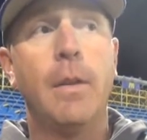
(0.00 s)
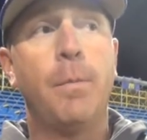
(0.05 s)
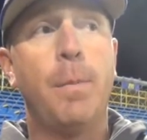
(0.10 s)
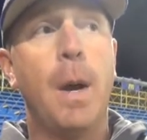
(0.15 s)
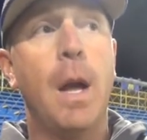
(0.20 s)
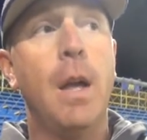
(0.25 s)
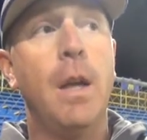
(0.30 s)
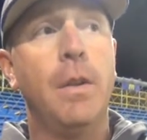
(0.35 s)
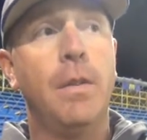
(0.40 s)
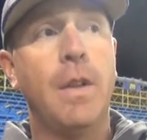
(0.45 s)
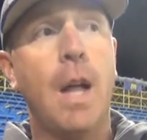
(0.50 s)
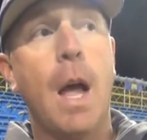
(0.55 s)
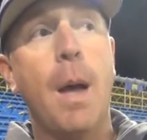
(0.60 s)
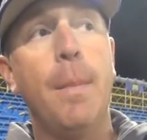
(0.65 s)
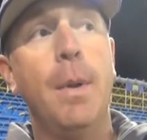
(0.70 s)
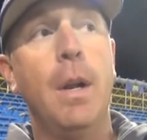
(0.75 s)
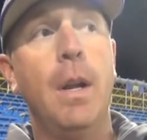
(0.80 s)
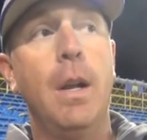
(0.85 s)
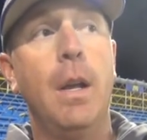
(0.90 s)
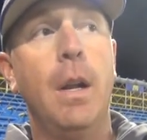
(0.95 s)
probably as
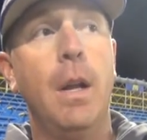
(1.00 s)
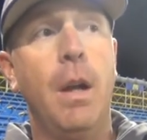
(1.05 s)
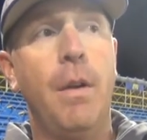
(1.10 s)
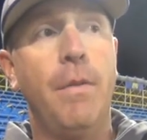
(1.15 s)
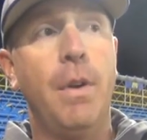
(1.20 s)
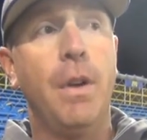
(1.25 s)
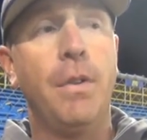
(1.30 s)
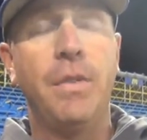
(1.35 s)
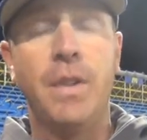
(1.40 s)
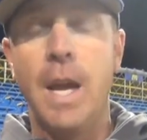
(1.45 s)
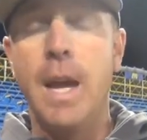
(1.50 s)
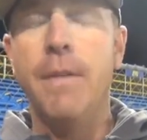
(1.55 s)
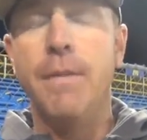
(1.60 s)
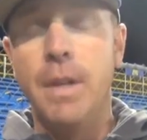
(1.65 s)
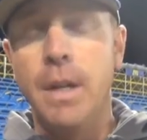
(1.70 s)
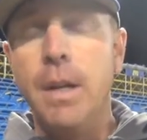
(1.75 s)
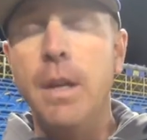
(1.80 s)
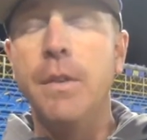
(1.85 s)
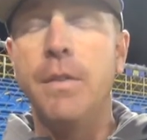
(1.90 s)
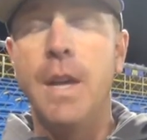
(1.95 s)
dominant of a save
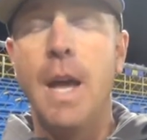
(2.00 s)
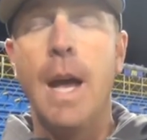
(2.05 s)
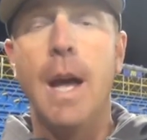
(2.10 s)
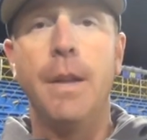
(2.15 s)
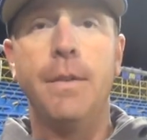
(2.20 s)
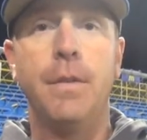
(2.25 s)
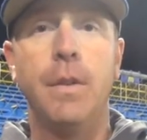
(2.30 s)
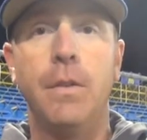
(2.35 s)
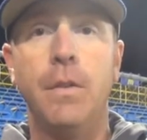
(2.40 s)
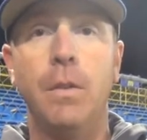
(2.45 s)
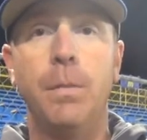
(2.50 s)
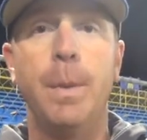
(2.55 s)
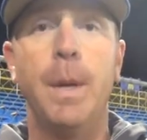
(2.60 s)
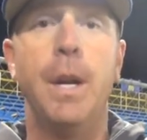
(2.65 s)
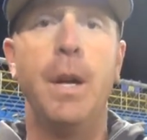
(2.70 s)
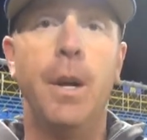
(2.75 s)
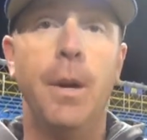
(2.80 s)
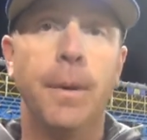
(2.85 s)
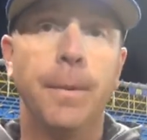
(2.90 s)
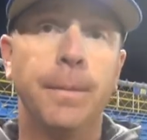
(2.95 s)
that he's had since he's
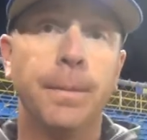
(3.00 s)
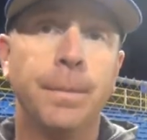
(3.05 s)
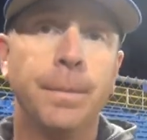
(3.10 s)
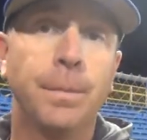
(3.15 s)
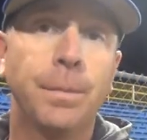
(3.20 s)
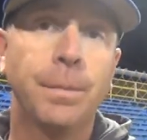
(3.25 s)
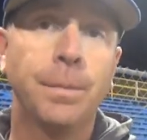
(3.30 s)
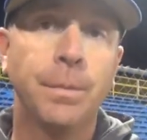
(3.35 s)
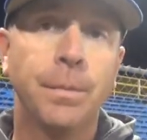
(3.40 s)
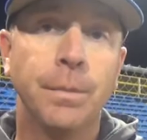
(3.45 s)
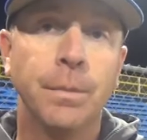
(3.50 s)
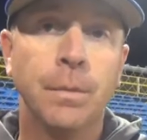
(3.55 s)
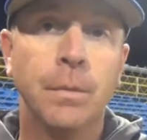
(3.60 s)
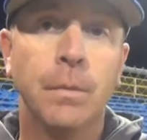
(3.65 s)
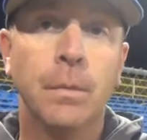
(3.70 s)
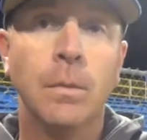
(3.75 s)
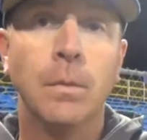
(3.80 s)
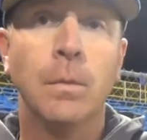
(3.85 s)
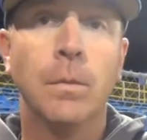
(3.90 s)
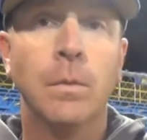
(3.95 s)
been here.
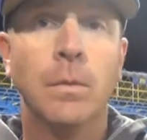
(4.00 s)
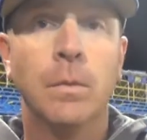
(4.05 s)
How